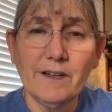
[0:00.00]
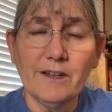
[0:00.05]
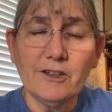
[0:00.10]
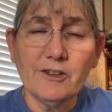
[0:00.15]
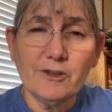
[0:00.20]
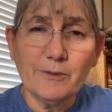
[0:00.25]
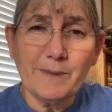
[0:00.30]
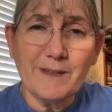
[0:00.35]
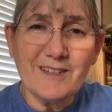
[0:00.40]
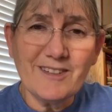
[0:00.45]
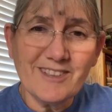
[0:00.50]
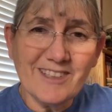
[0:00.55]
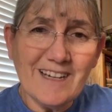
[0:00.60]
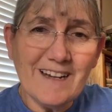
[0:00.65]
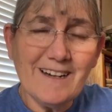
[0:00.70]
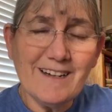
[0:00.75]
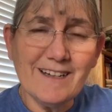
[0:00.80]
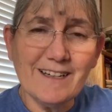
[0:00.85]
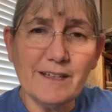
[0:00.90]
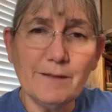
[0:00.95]
Spend
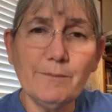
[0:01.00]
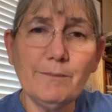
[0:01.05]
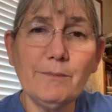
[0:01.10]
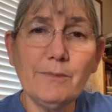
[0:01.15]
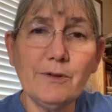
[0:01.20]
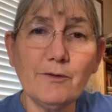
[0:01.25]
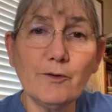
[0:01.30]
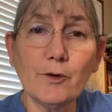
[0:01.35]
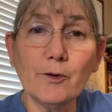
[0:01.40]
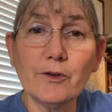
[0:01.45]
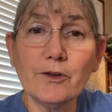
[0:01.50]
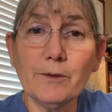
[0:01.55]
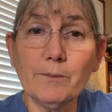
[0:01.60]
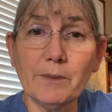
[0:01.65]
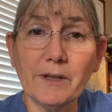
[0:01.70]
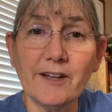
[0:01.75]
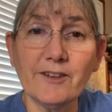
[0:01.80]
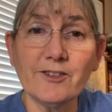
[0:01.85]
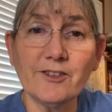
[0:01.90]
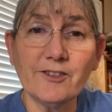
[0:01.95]
time before the
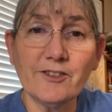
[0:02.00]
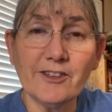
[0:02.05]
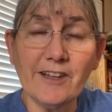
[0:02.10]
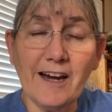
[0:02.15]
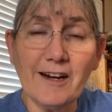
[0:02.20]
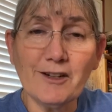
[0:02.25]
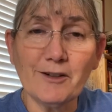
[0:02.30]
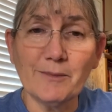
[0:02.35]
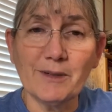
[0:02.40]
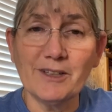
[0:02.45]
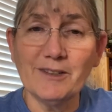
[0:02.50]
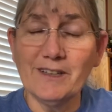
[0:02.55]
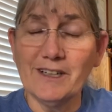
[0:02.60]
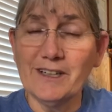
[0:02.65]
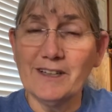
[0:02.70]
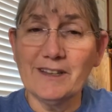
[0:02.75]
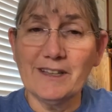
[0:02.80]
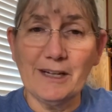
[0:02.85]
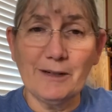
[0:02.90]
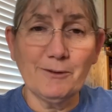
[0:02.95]
Blessed Sacrament.
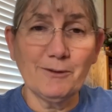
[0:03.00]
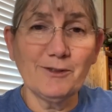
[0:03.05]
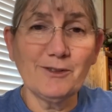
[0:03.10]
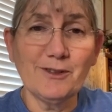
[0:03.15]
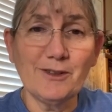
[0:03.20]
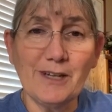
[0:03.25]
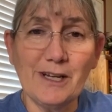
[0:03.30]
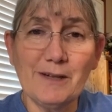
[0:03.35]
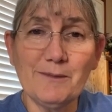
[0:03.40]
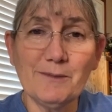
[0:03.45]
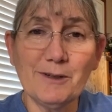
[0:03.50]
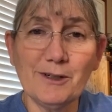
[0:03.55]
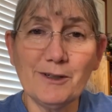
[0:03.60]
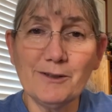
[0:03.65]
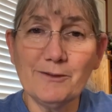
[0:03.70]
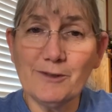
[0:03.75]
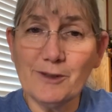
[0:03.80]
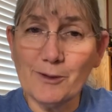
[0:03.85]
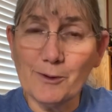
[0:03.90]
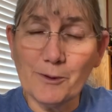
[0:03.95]
That was the name
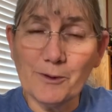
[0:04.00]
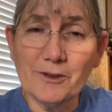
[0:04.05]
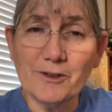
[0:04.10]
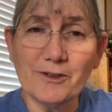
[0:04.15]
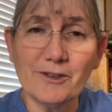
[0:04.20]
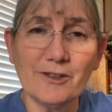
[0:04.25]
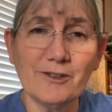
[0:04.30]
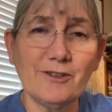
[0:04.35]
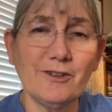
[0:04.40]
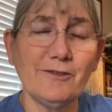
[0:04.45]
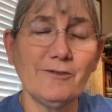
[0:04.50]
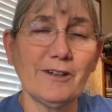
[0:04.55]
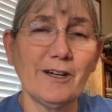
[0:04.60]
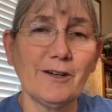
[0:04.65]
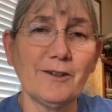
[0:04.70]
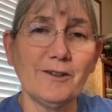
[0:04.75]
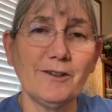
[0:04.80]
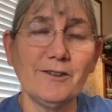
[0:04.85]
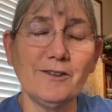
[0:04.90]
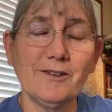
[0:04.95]
of the order that she
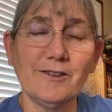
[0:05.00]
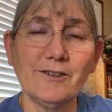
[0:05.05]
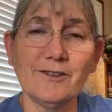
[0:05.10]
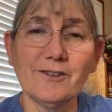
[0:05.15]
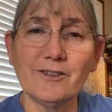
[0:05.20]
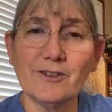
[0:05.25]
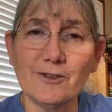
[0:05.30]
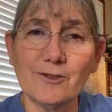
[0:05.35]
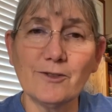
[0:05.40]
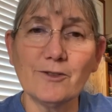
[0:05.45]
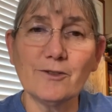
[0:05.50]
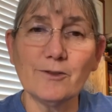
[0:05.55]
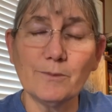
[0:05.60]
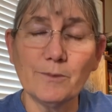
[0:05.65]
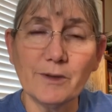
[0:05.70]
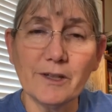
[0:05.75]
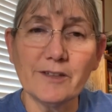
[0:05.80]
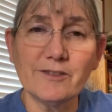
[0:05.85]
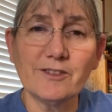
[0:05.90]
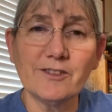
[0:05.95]
founded, the Sisters of the
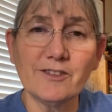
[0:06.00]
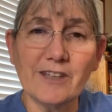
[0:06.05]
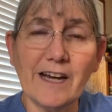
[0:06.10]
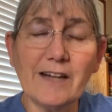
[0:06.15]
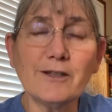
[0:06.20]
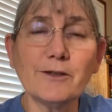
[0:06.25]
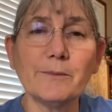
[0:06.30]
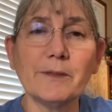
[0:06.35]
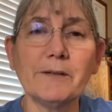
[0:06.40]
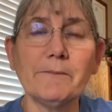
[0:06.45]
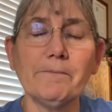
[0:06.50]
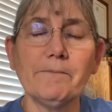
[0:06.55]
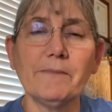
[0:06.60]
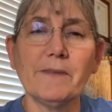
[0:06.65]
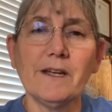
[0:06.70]
Blessed Sacrament.